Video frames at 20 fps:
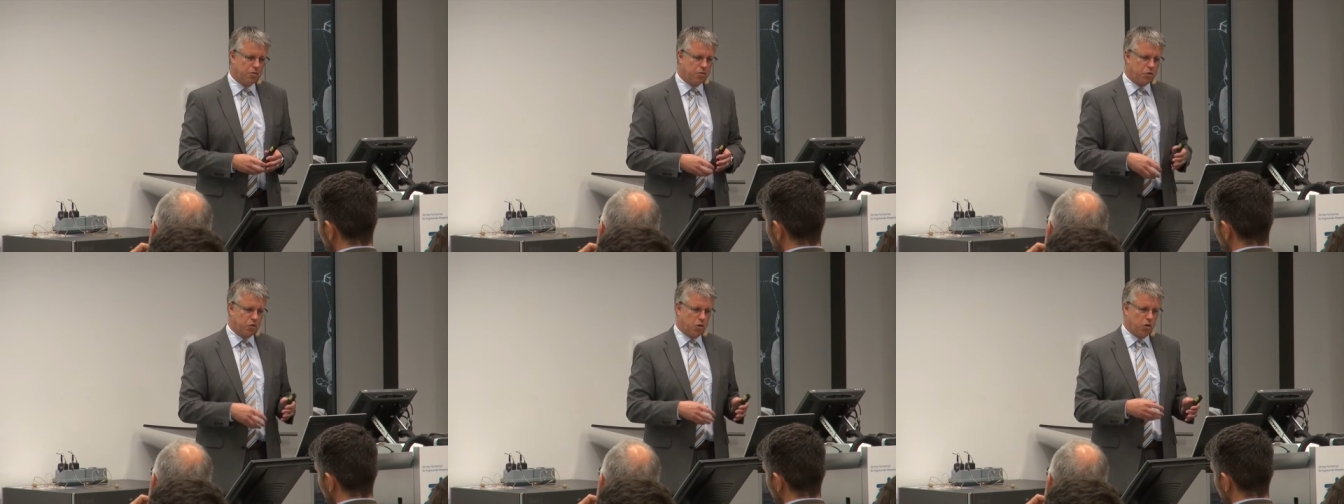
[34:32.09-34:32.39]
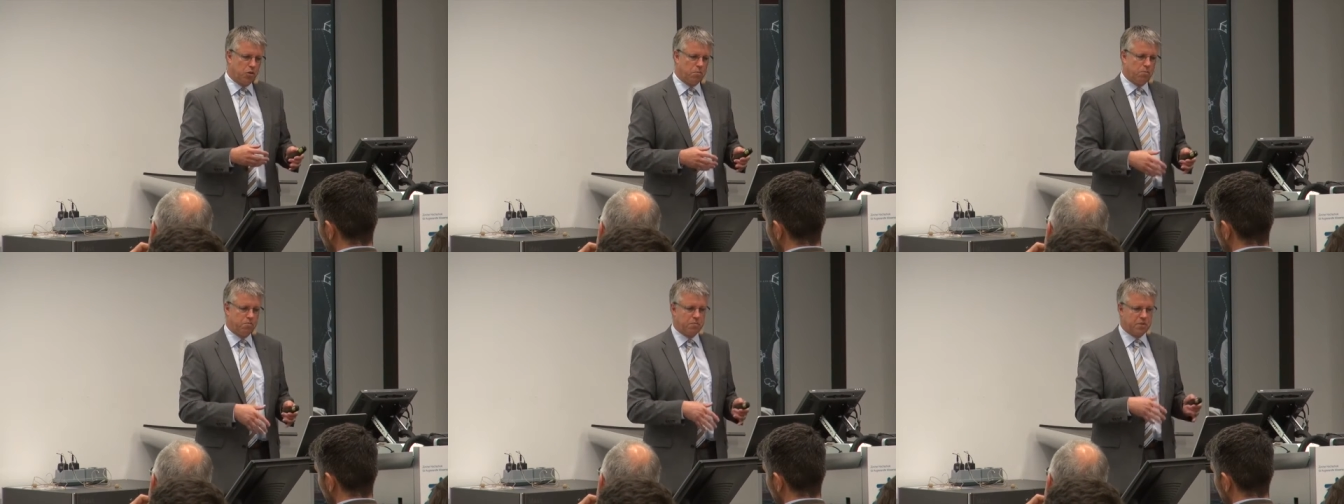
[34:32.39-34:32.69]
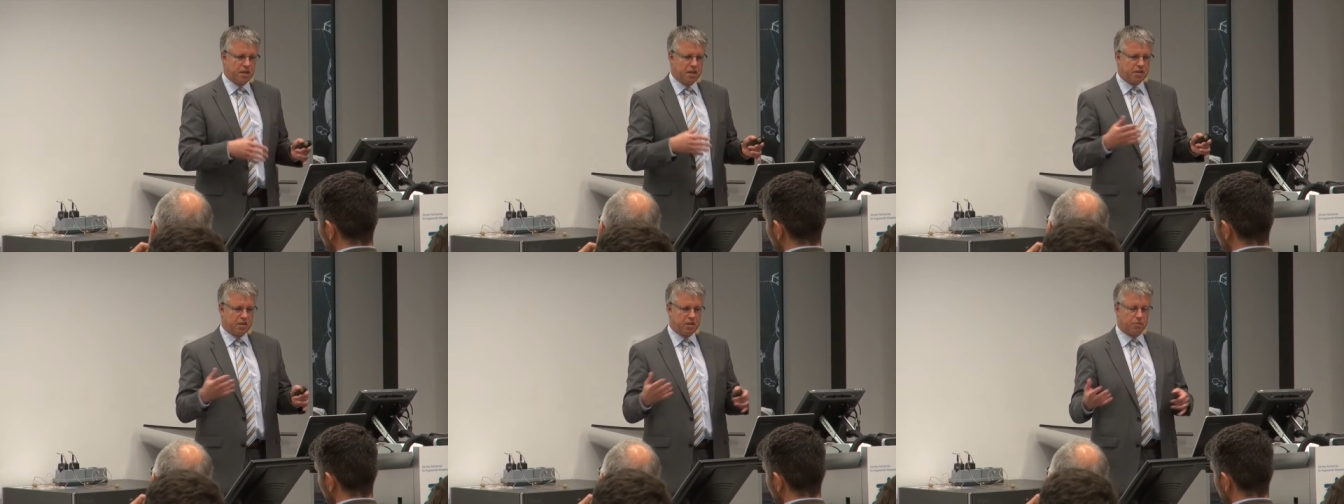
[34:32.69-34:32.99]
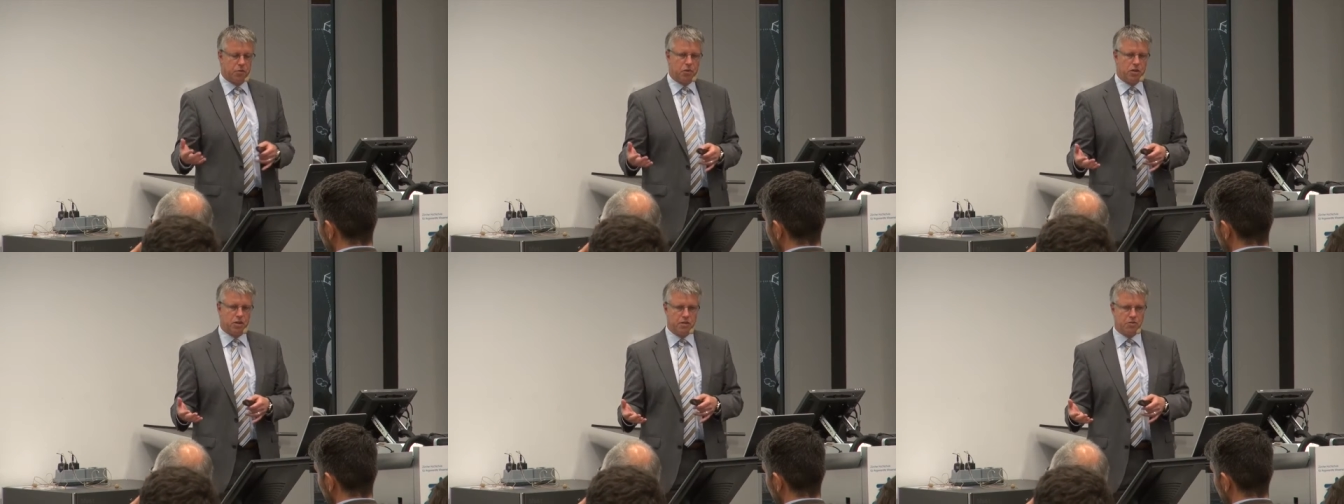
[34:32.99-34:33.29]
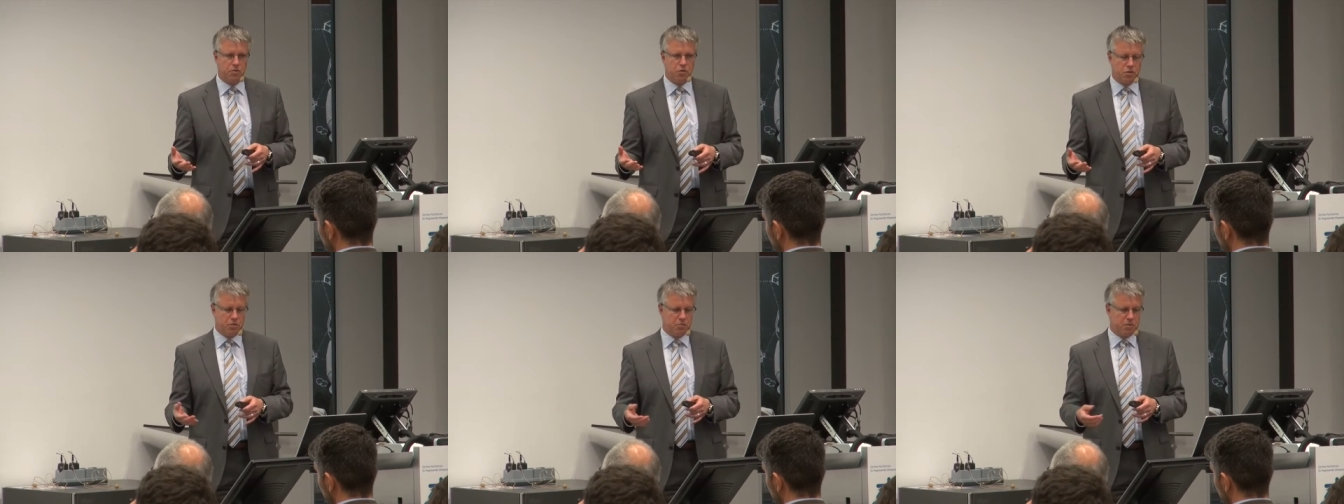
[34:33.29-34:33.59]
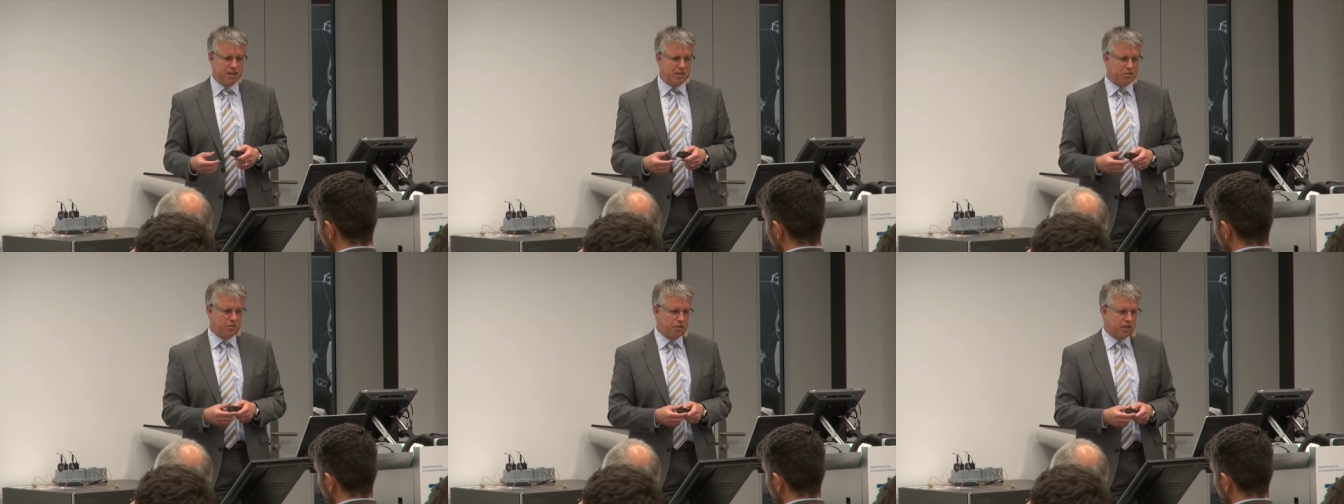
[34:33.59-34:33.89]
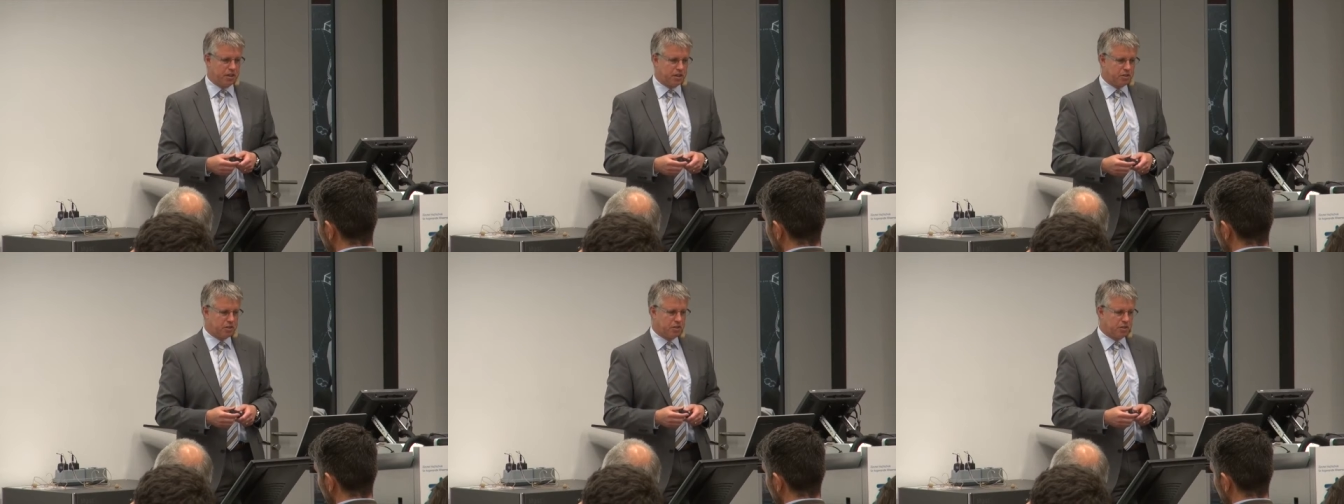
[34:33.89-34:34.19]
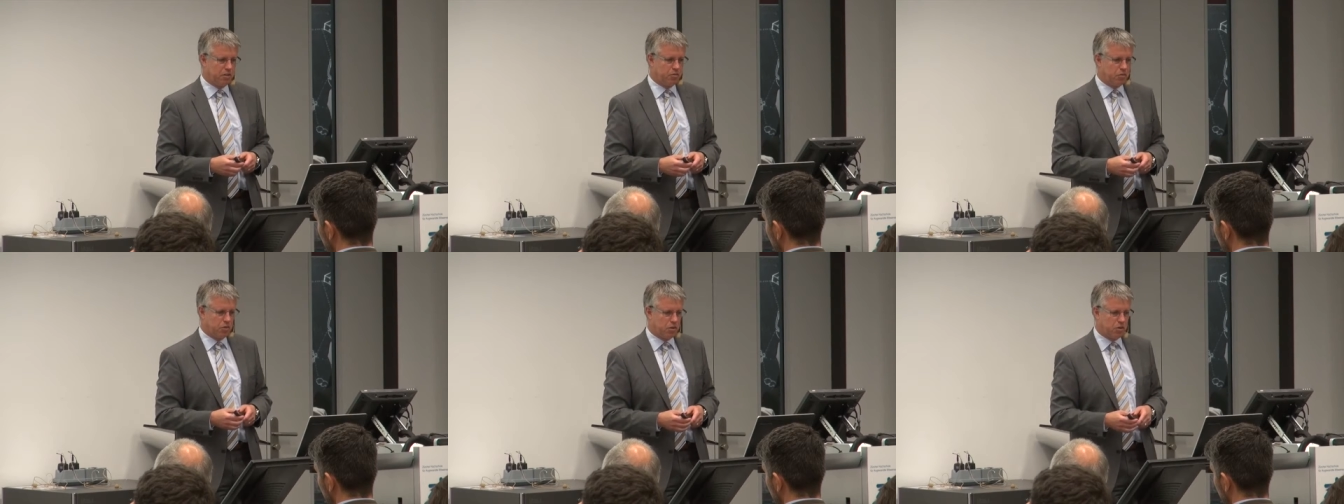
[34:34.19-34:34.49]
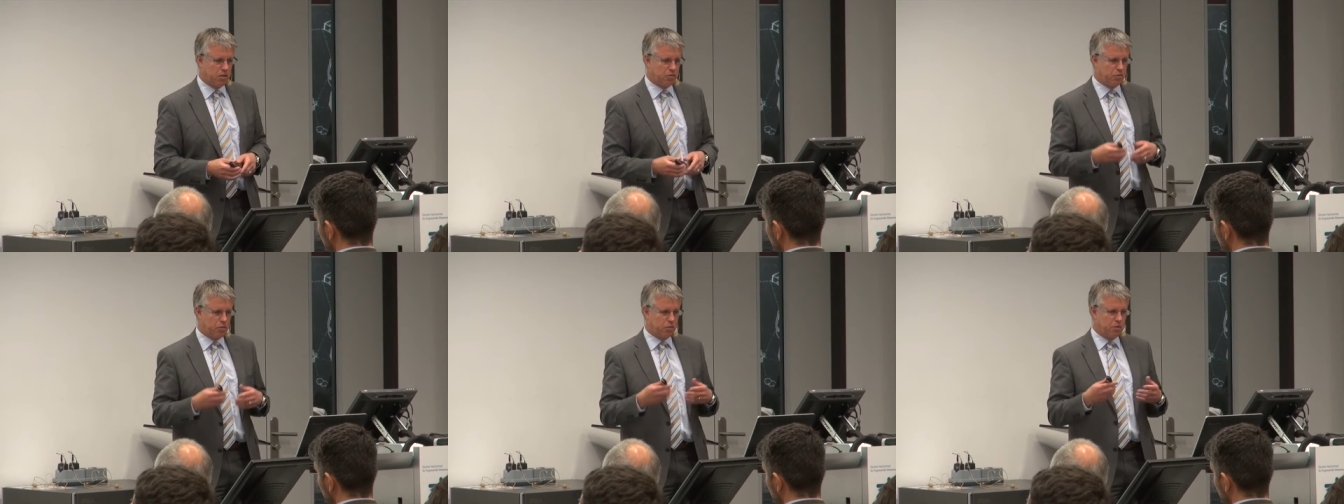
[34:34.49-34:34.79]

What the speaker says: from the manufacturing world.